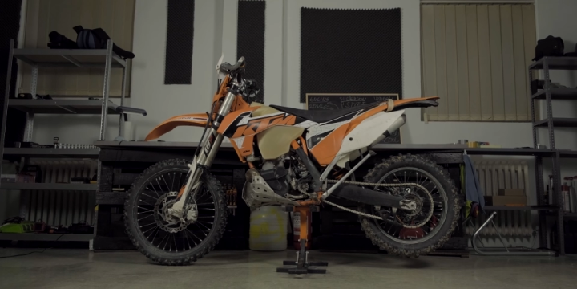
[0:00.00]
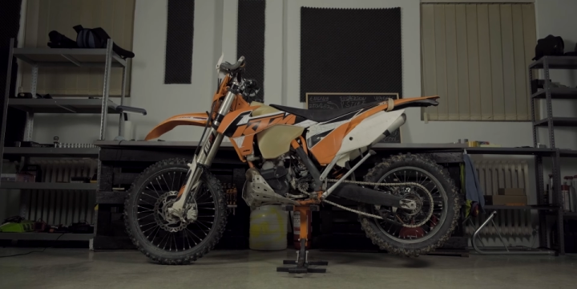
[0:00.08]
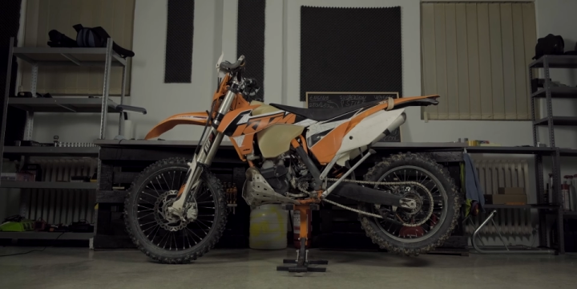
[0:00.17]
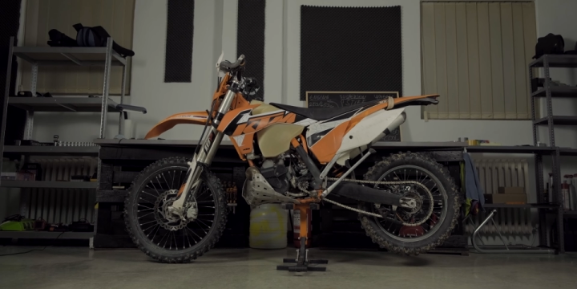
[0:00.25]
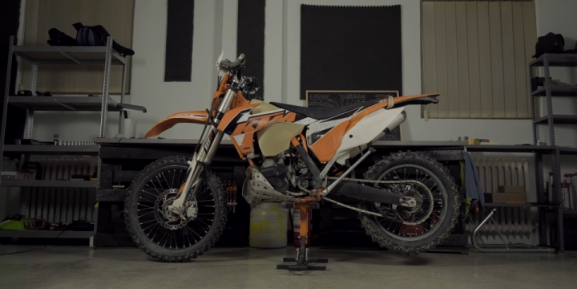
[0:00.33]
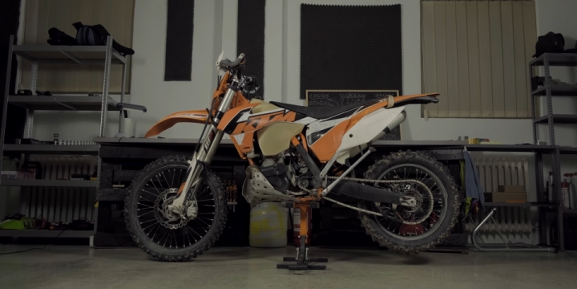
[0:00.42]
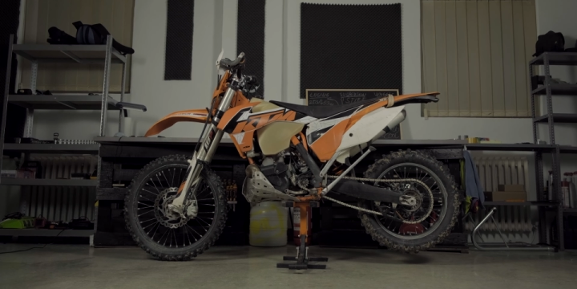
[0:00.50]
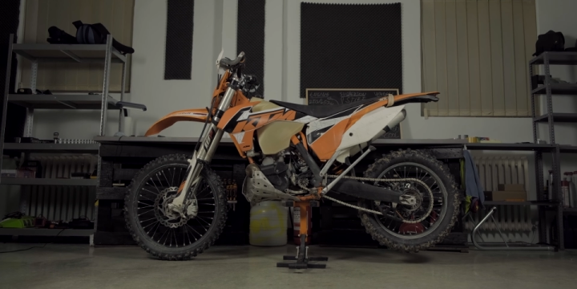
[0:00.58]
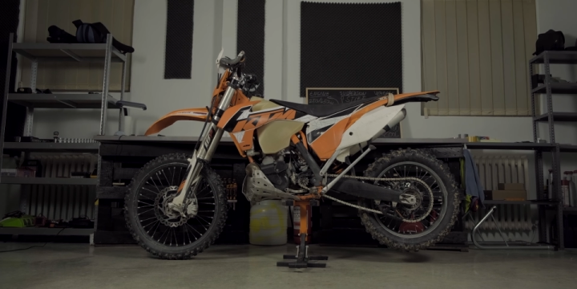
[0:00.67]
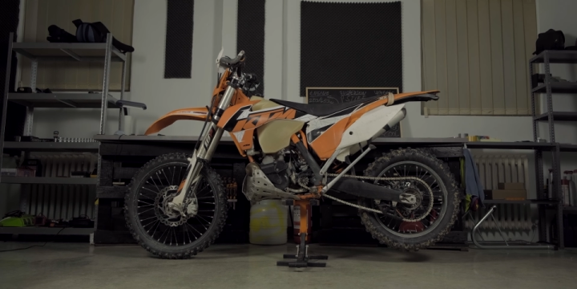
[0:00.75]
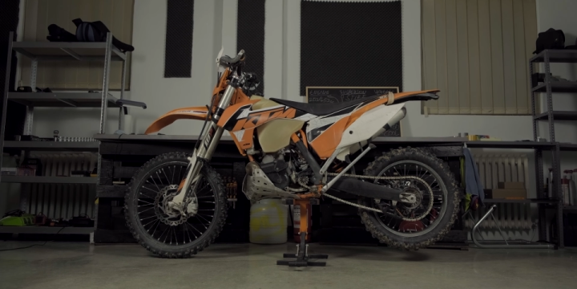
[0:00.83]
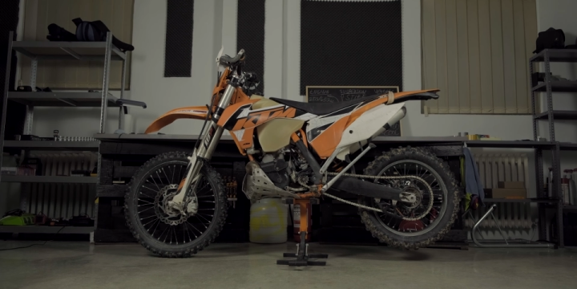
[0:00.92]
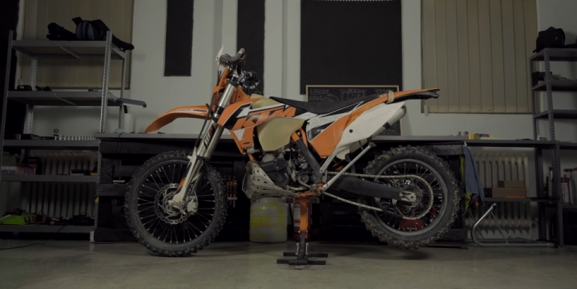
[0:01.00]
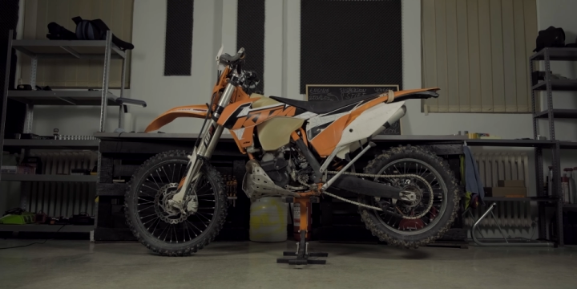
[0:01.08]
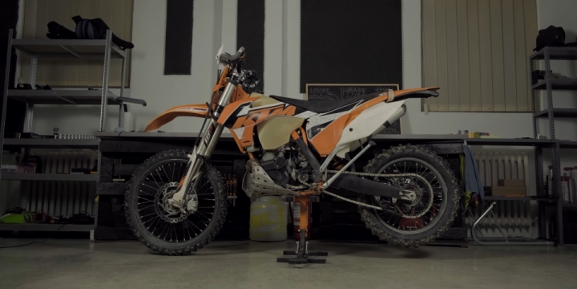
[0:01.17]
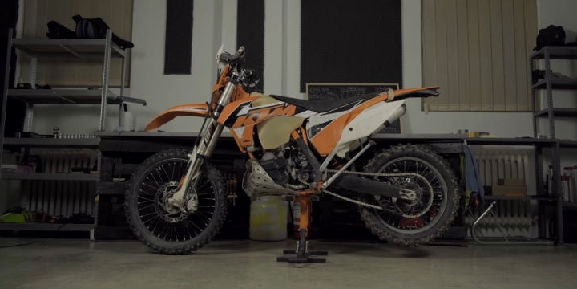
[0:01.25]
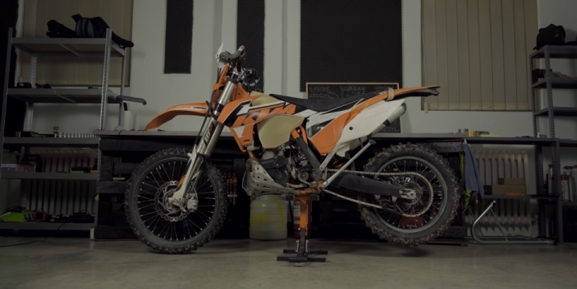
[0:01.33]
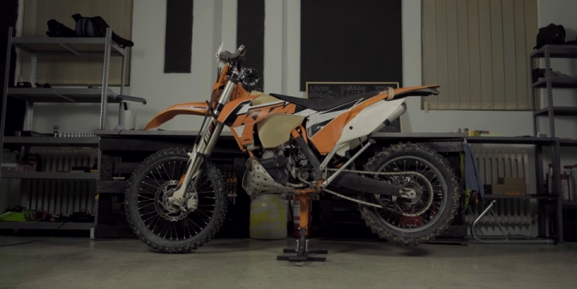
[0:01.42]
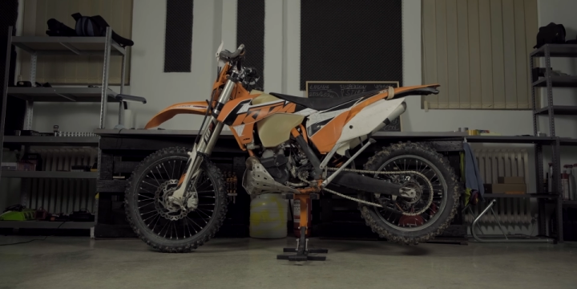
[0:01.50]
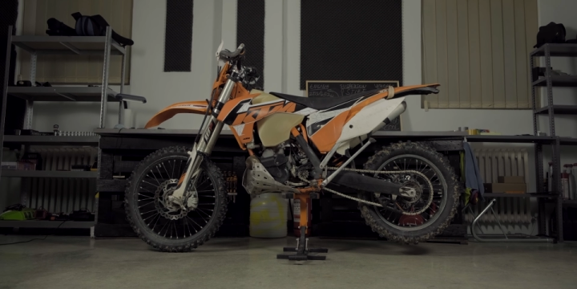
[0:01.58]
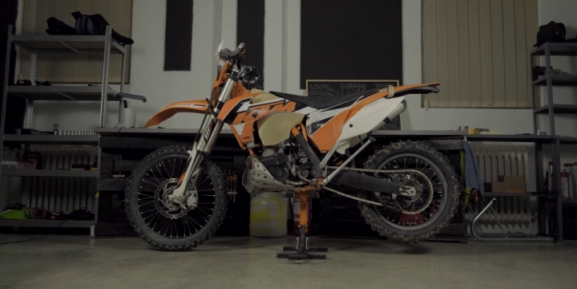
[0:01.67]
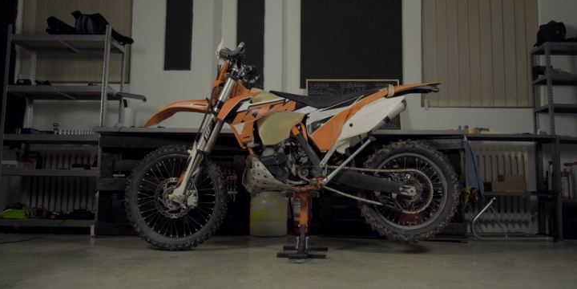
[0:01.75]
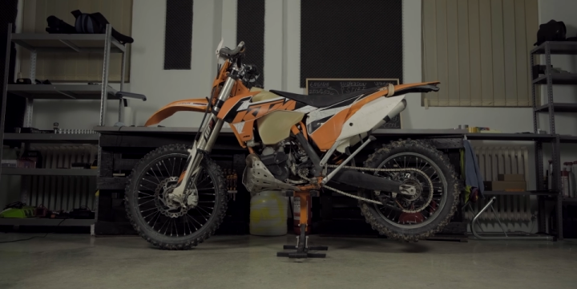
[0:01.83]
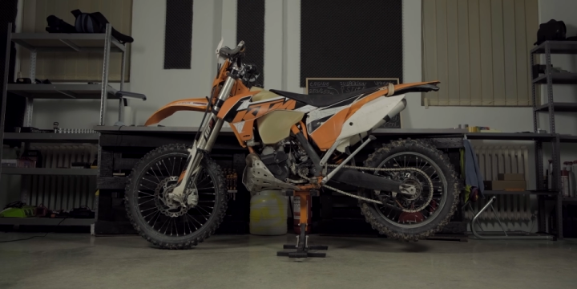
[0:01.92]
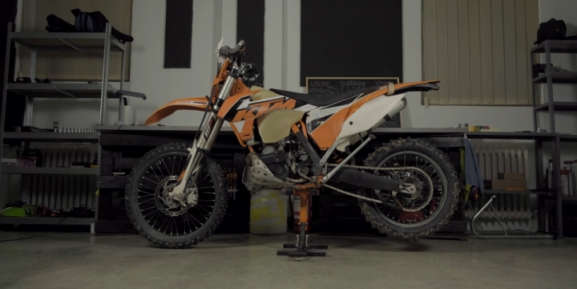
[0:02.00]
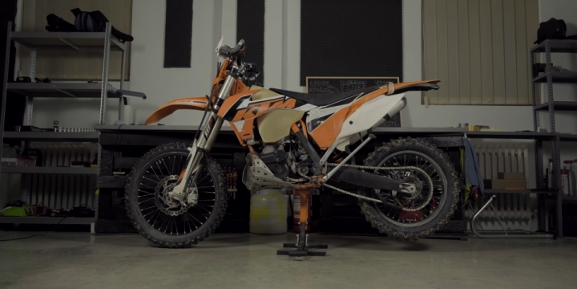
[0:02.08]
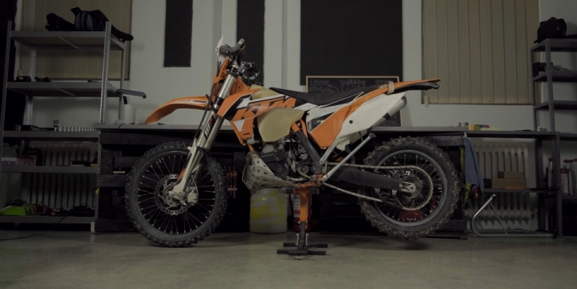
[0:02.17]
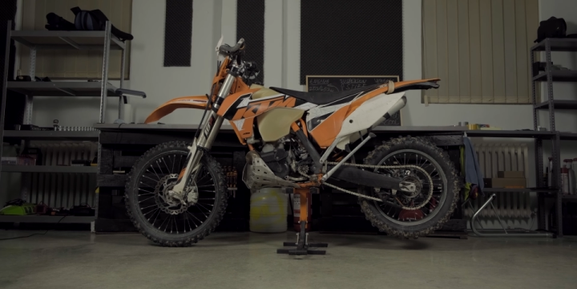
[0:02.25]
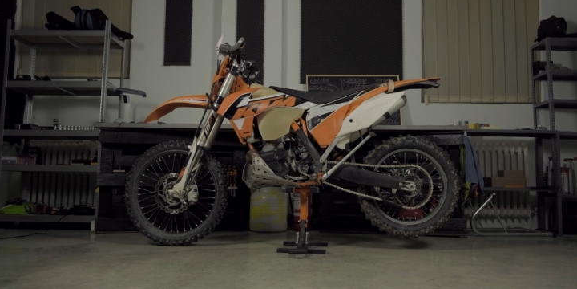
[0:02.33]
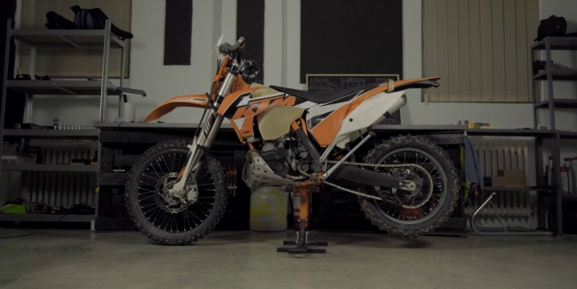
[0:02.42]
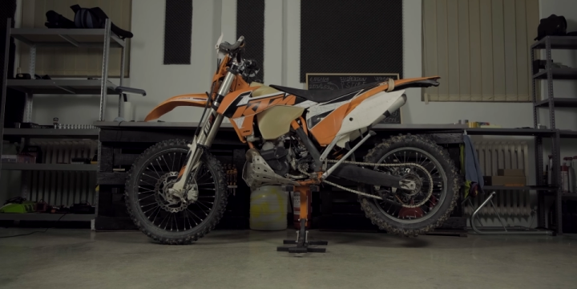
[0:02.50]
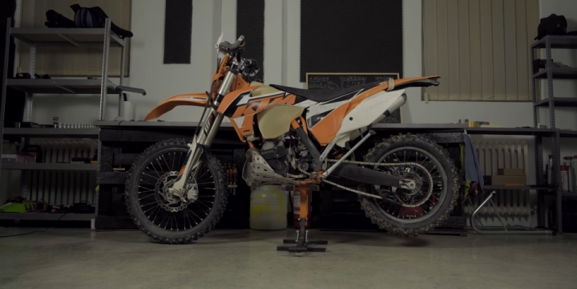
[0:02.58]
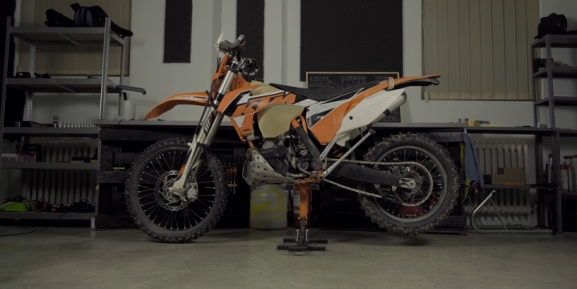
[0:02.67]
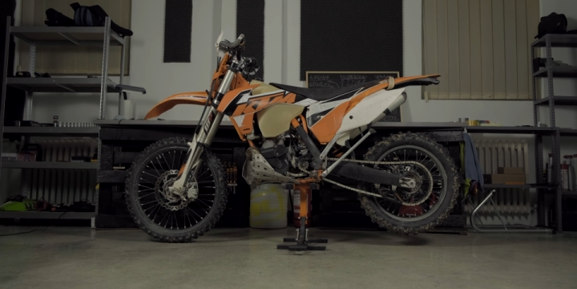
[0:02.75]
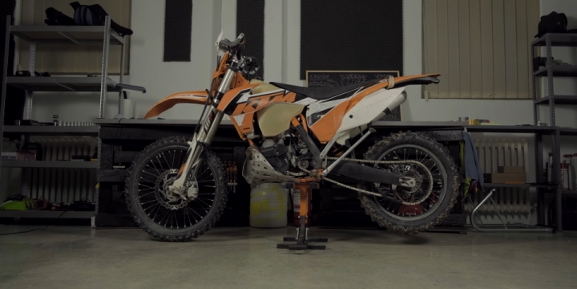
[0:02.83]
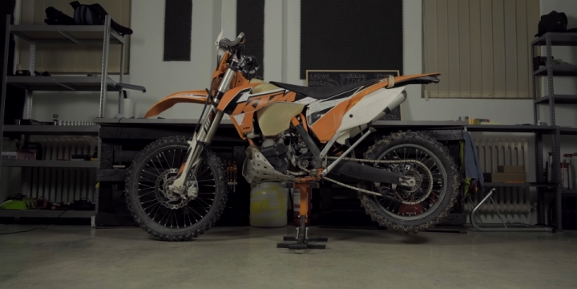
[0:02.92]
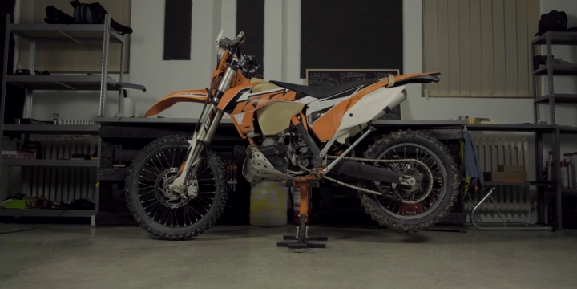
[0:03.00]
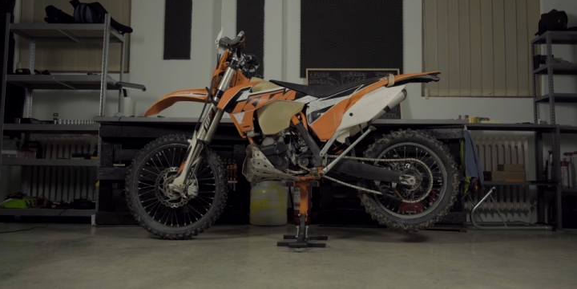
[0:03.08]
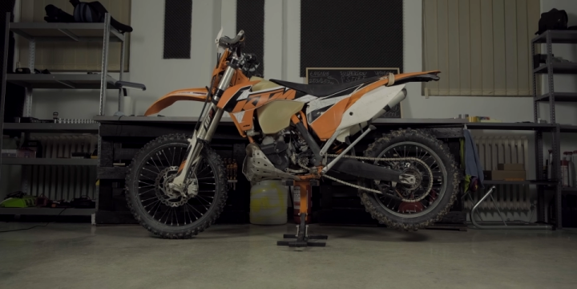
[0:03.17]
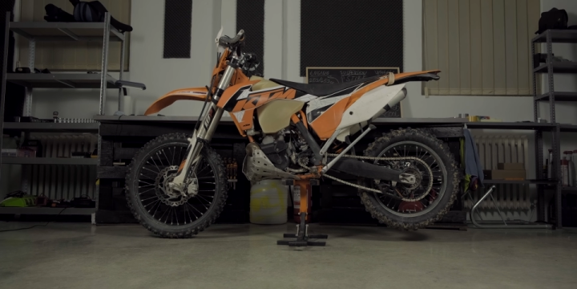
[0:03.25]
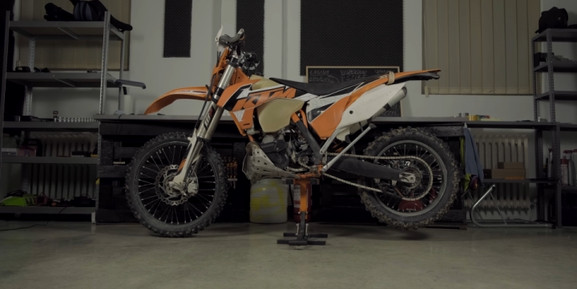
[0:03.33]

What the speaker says: No face is visible, so there are no lips to read.